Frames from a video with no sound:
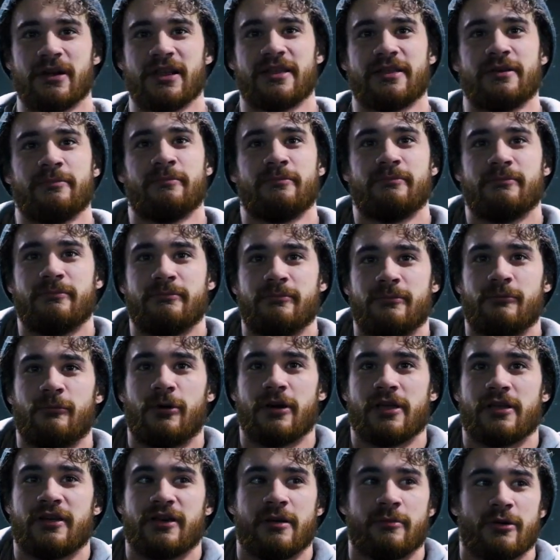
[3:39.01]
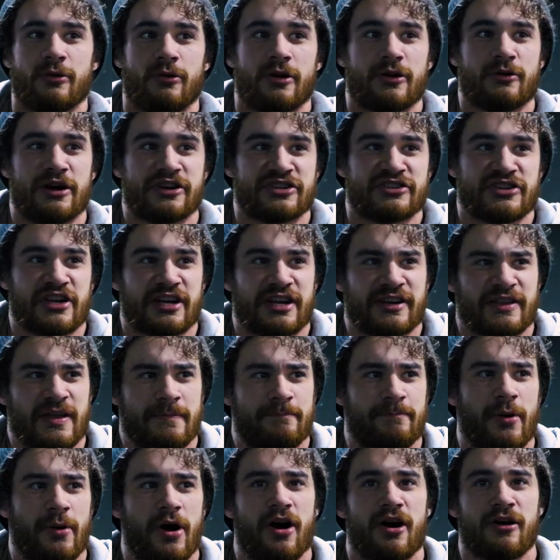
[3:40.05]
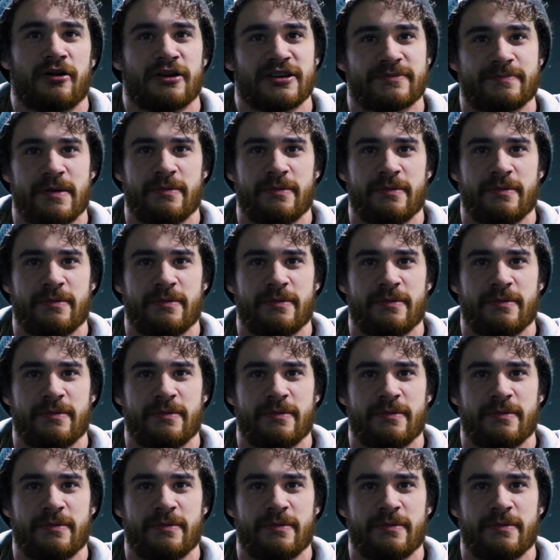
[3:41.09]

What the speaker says: probably one of the #1 questions I get at the bars.